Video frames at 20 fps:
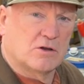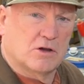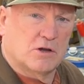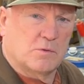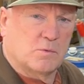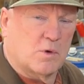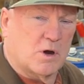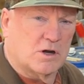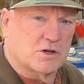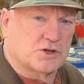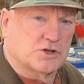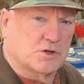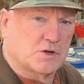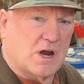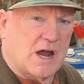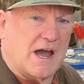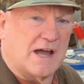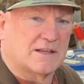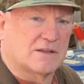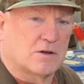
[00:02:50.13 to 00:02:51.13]
Good Works
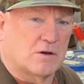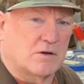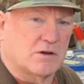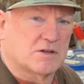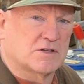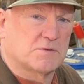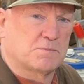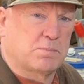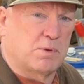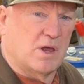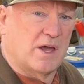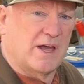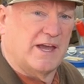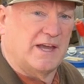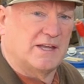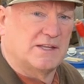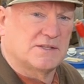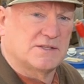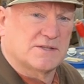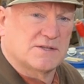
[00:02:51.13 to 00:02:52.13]
Tractor
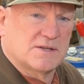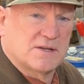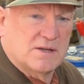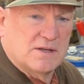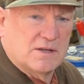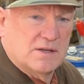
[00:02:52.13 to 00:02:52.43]
explains